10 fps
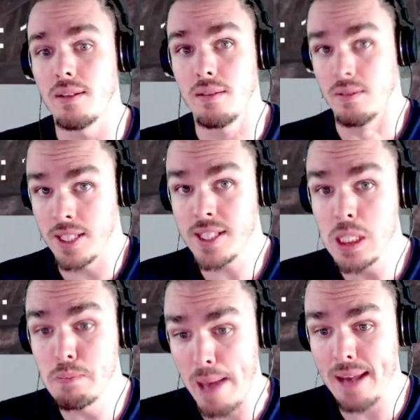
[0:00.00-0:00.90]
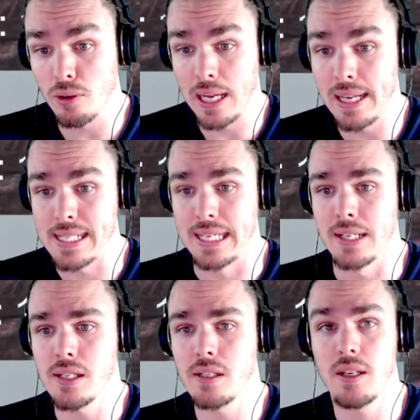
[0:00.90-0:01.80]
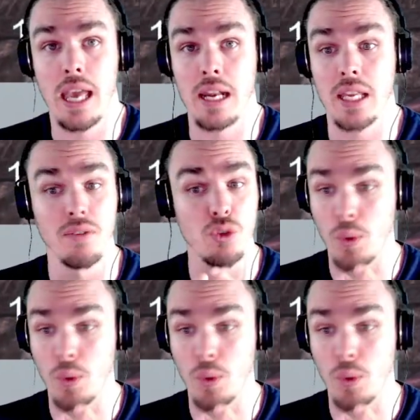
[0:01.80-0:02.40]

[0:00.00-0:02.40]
This is battle content, and it gives